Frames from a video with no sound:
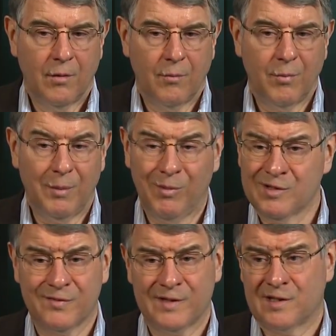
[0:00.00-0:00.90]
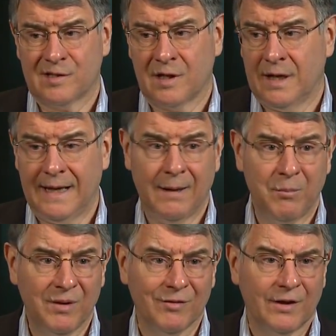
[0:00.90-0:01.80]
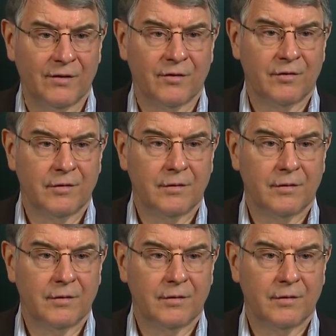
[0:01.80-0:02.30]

But most of it's just kind of ambivalence.